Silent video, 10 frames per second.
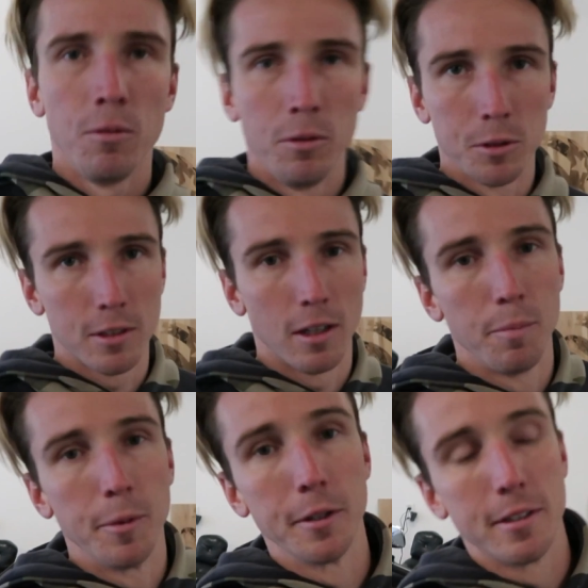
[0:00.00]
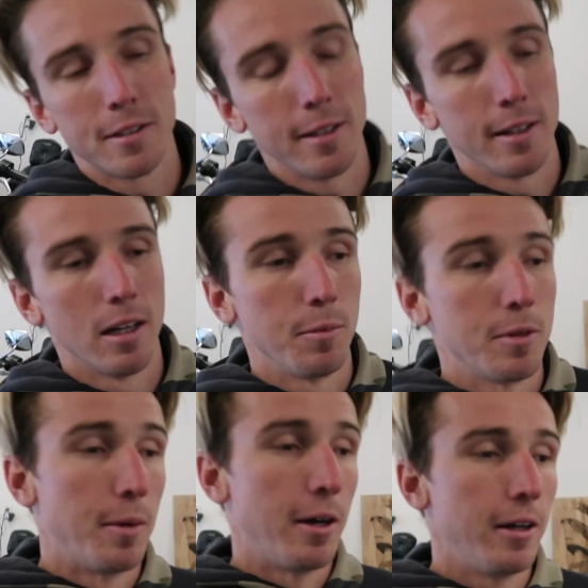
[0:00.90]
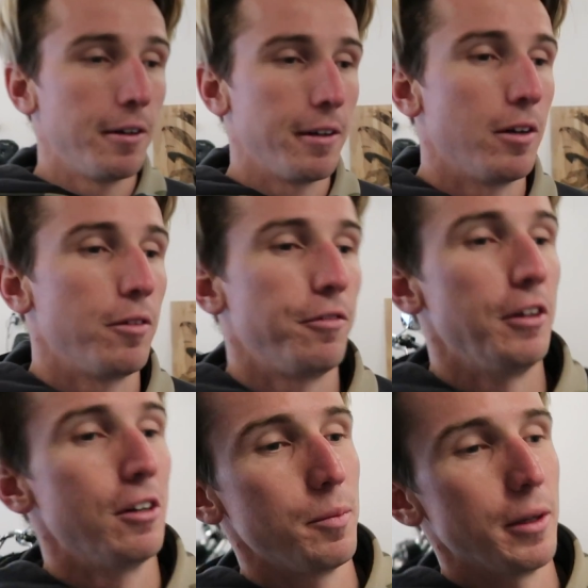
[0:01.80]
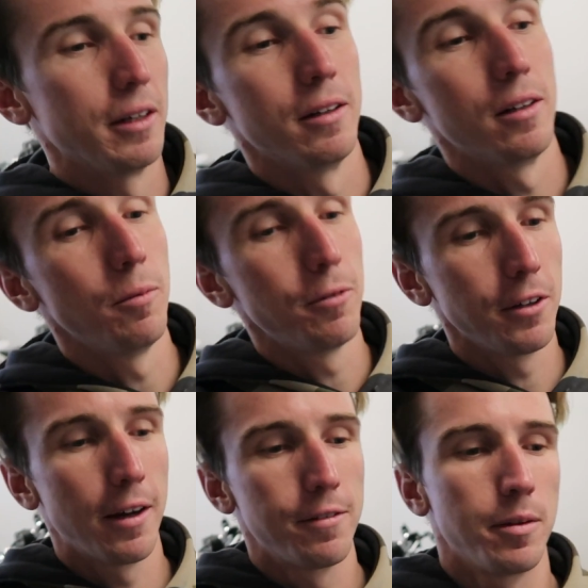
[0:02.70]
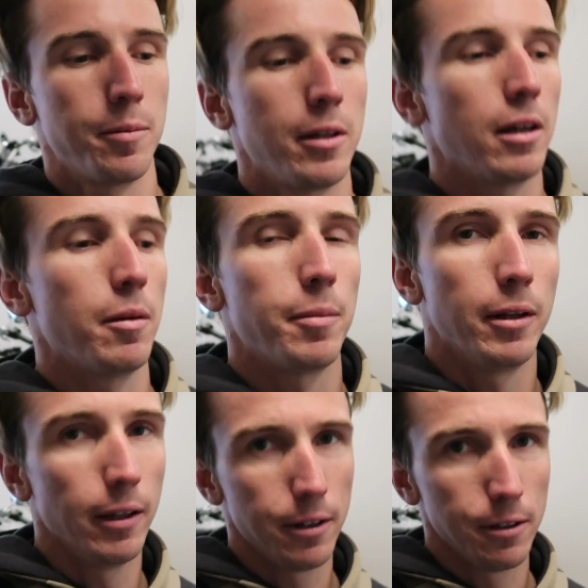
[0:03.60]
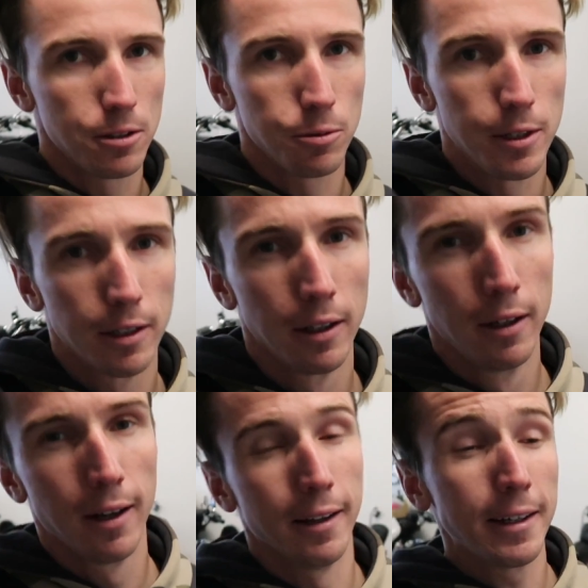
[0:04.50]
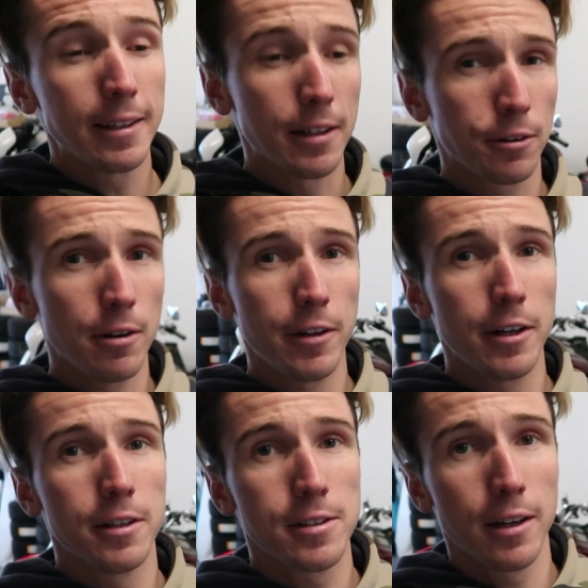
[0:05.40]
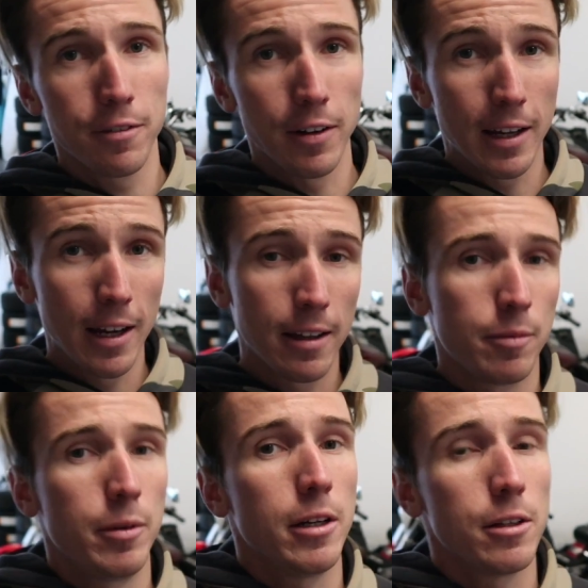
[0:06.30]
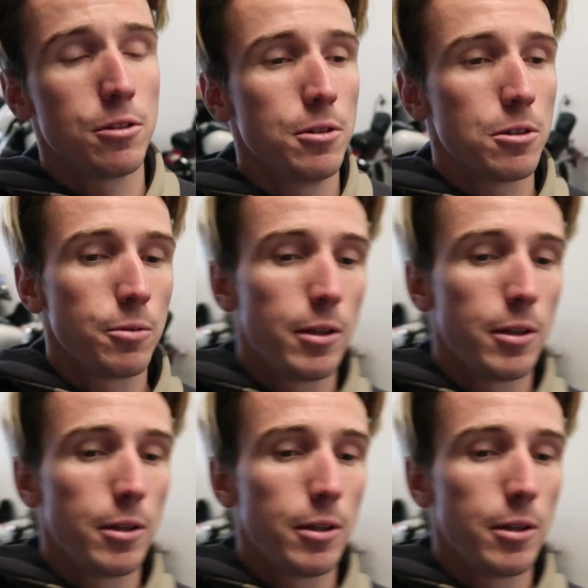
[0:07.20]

we will start building this thing up tomorrow, and I'll film and hopefully have something up later this week. I'd like to get 3 videos out. If I can't, then I'm gonna get 2 this